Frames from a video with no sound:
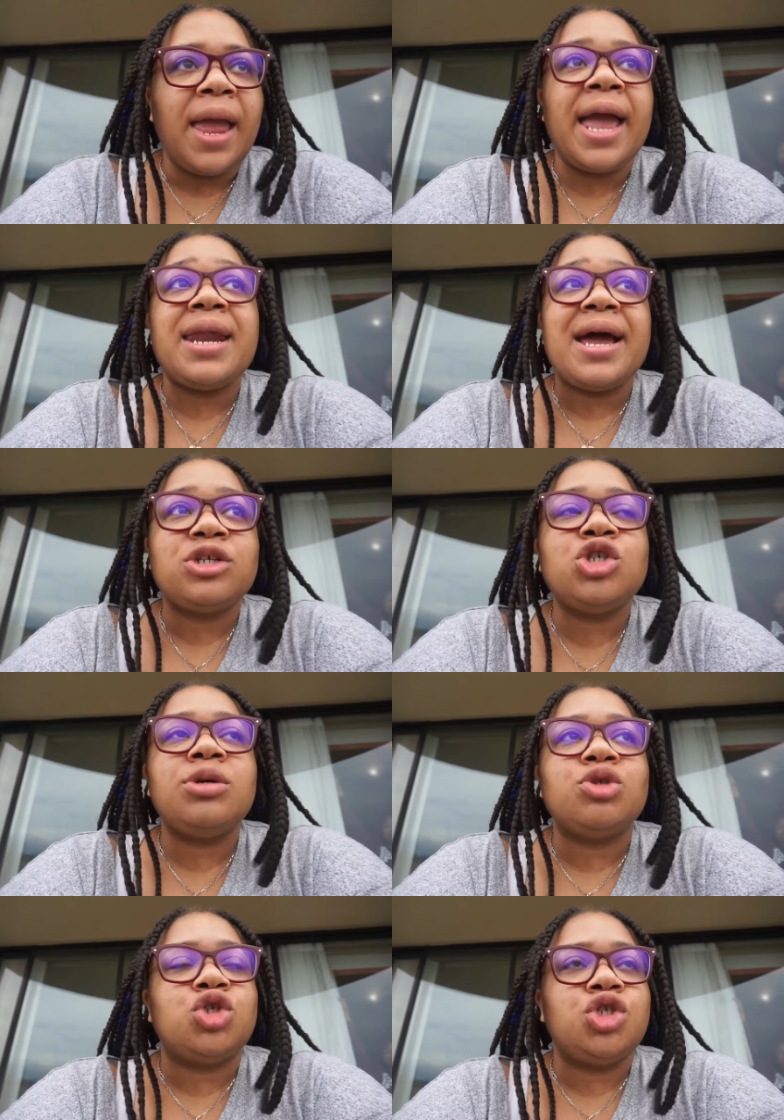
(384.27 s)
And actually,
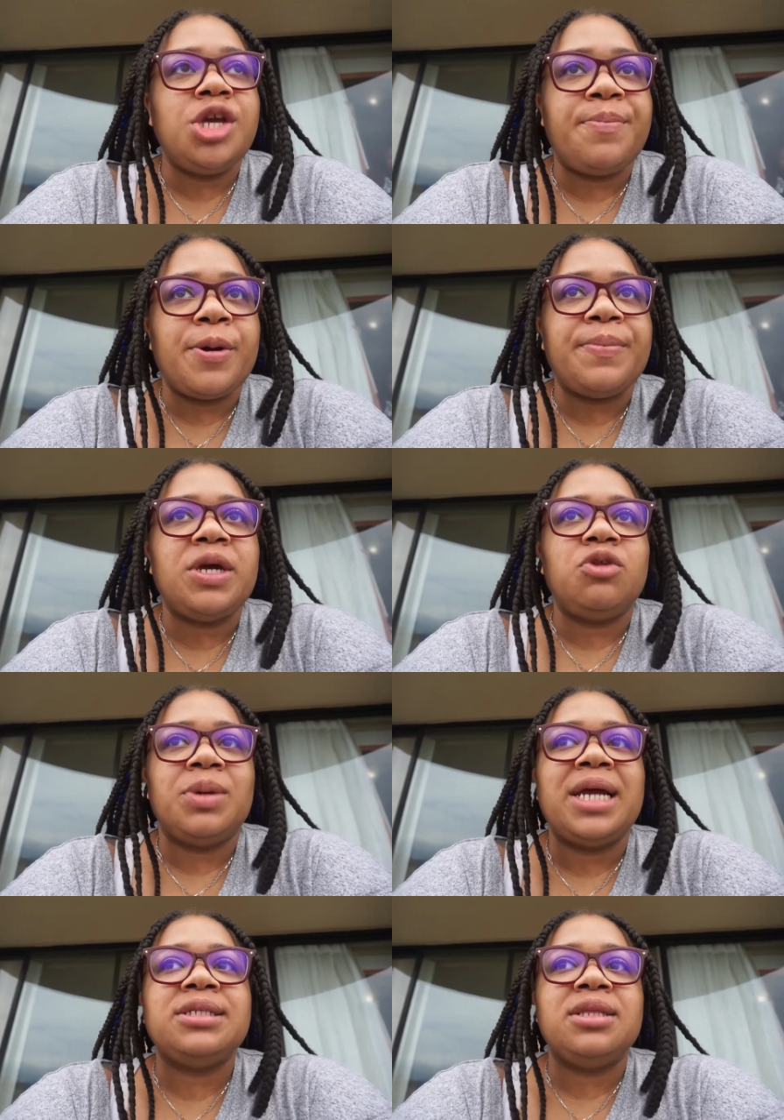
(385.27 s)
it was cheaper because
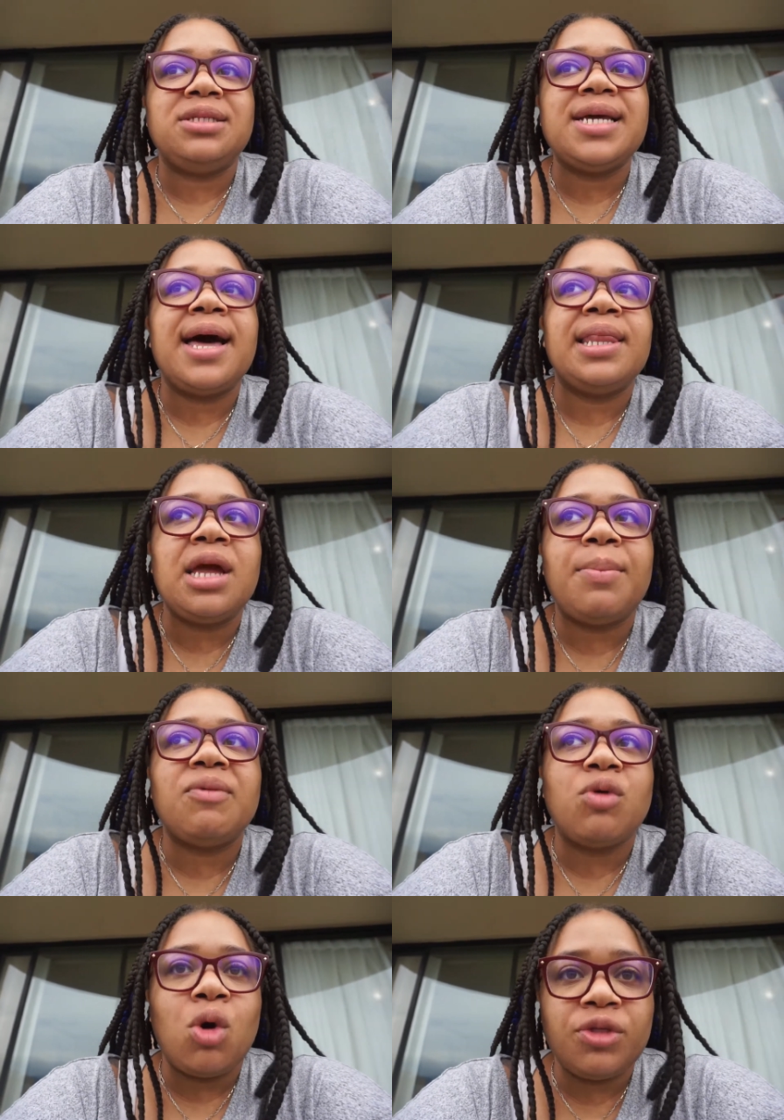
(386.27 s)
when I did the tally up
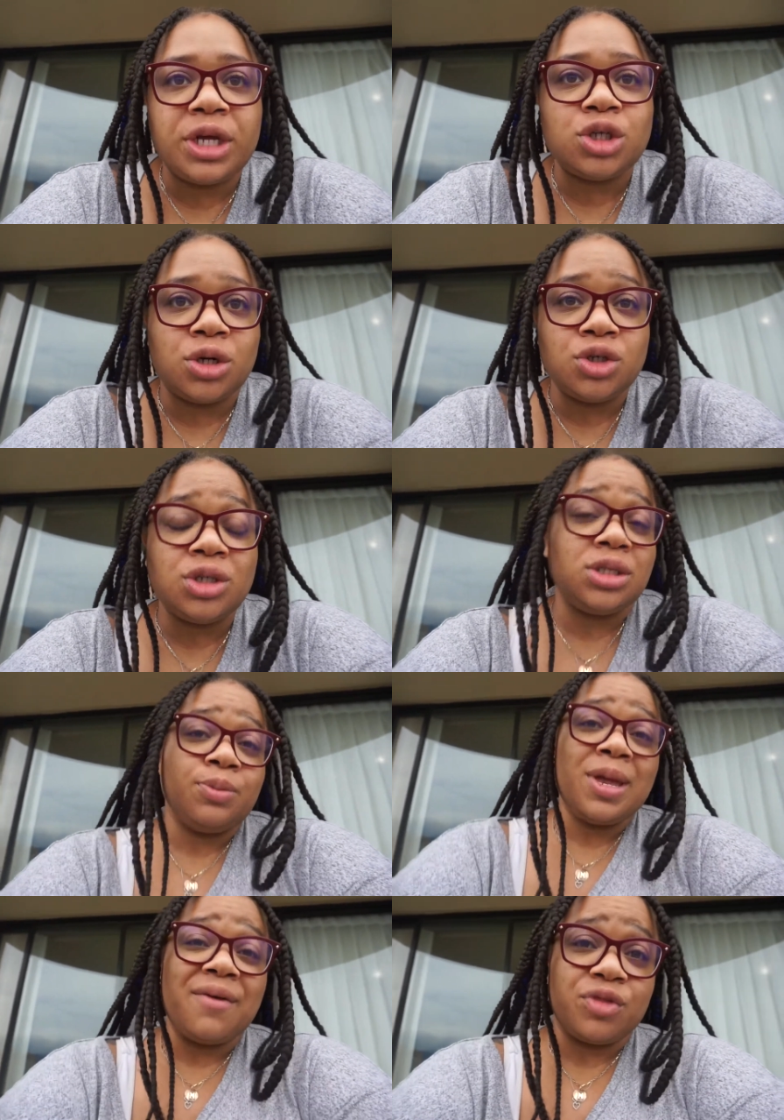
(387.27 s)
of all the excursions, and
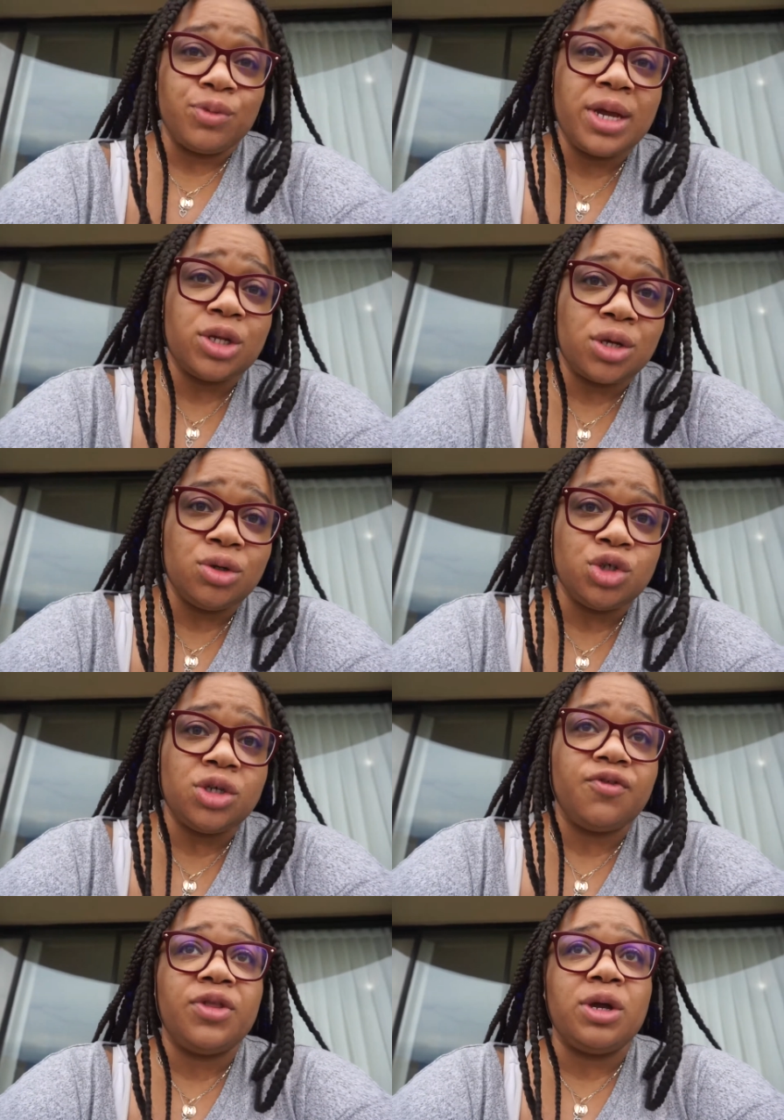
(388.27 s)
we have 3
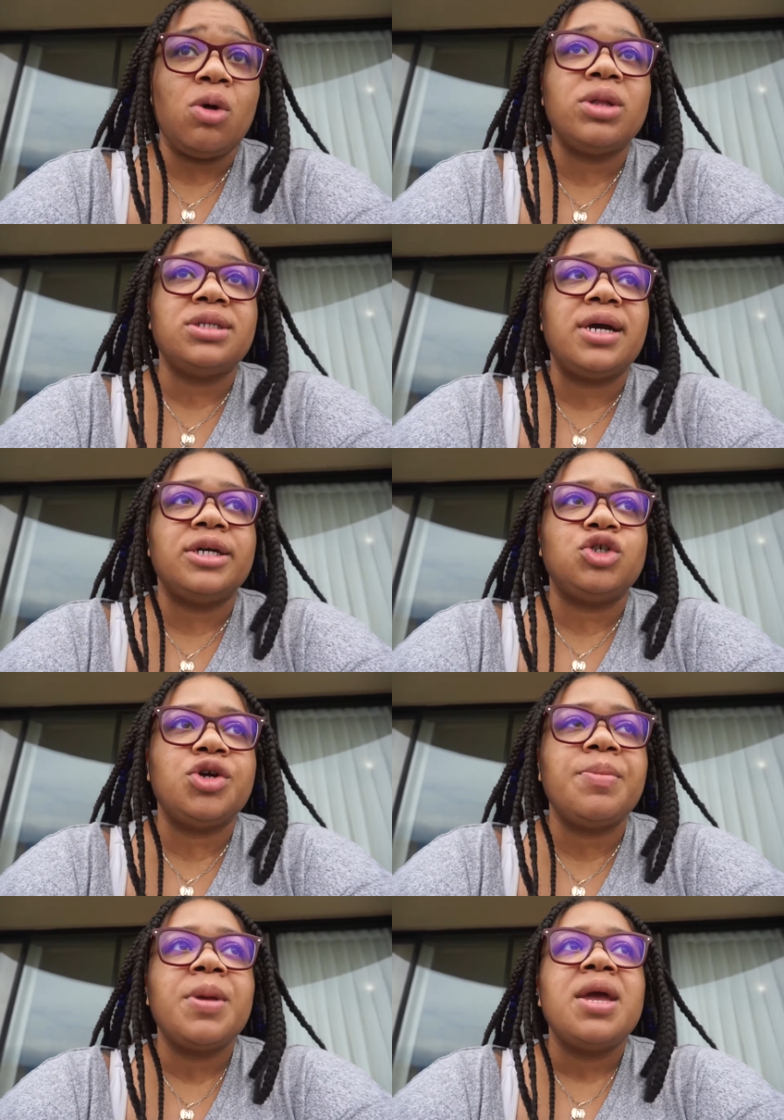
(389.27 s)
excursions for the whole entire
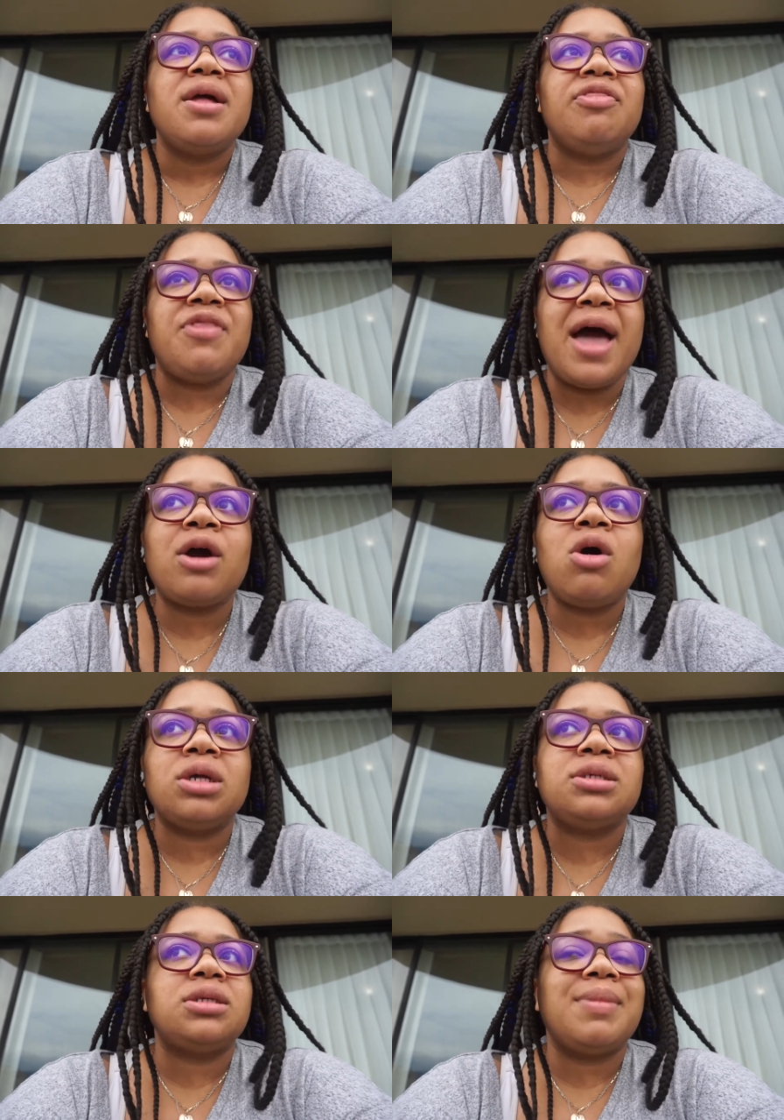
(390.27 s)
trip, that
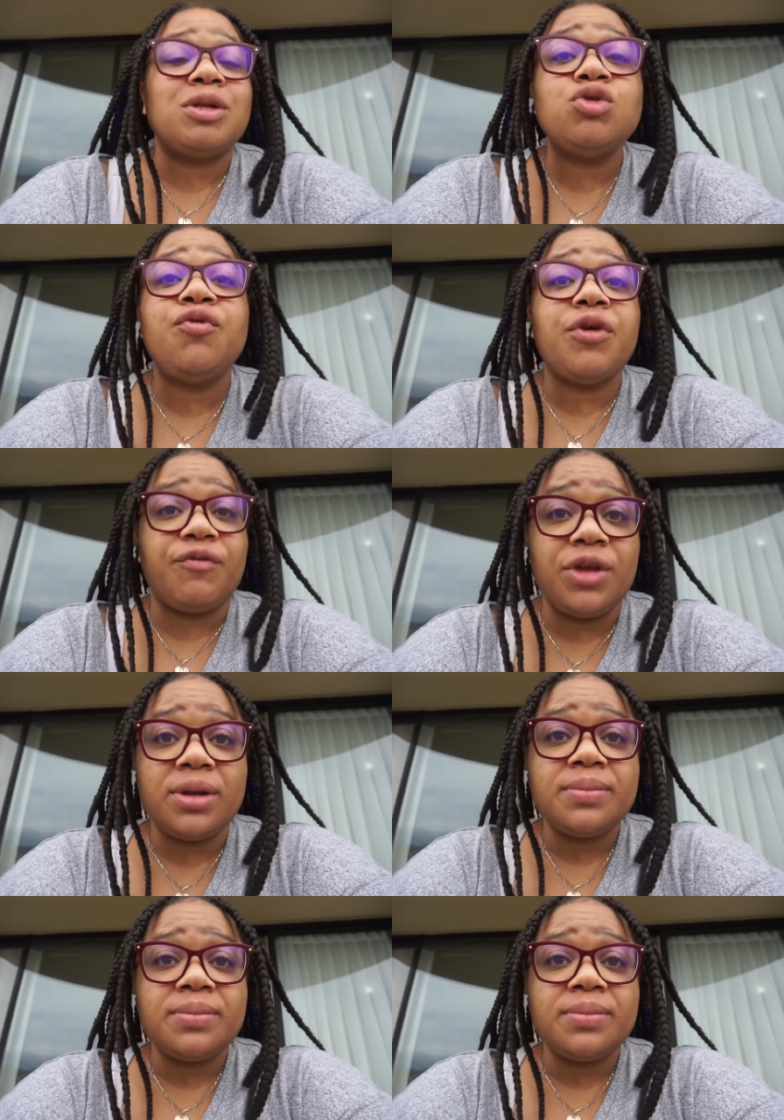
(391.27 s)
cost us about $250.